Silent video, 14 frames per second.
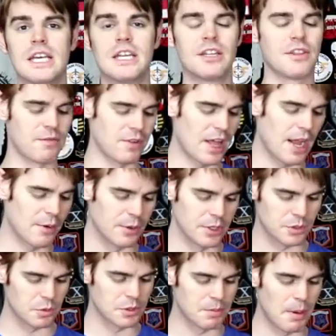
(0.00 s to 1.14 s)
into the
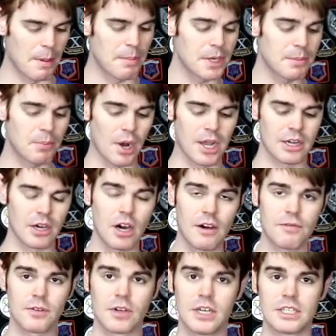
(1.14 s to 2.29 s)
flywheels, which my buddy Brian
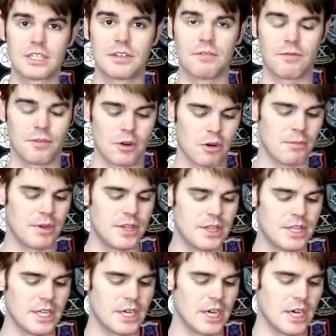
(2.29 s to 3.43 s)
Hoffer has confirmed
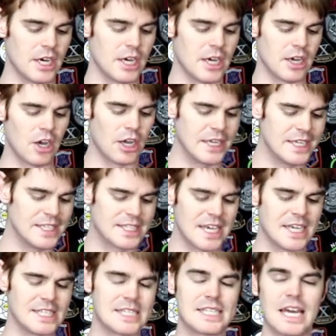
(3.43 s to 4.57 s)
that uh, is
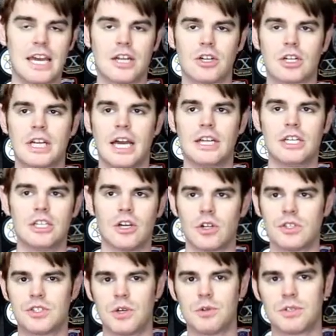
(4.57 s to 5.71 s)
a standard kind of
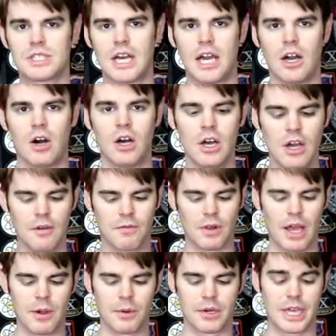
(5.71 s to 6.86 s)
Dart Zone style
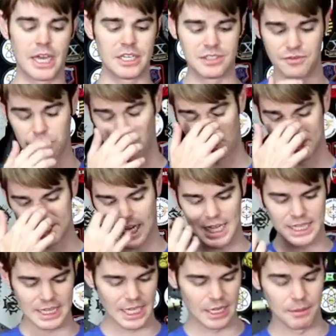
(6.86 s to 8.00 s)
flywheel cage. If you want to
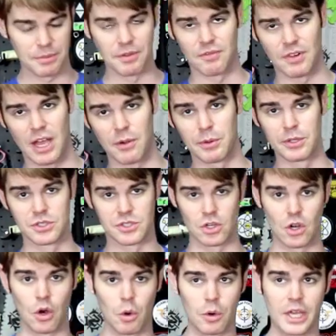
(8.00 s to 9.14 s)
tighten that up, the flywheels
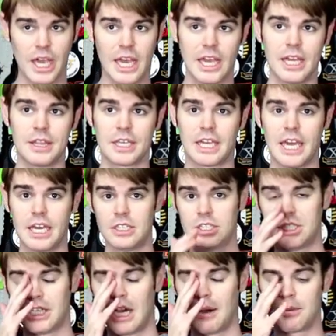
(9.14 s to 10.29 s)
are okay, and the cage
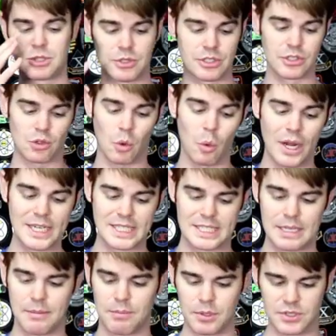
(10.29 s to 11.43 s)
geometry is quite
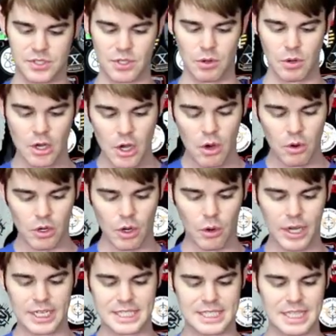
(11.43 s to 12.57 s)
simple. So we'll go
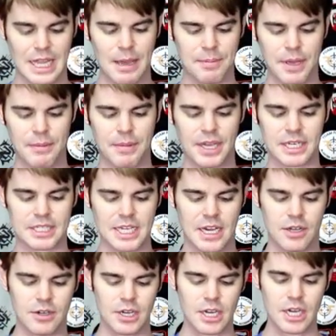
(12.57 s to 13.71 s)
ahead and slap that back
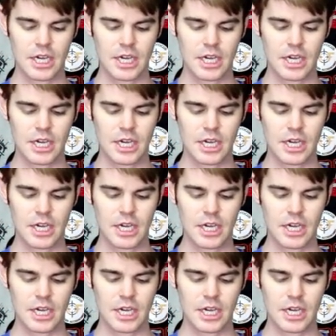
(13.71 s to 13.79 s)
down.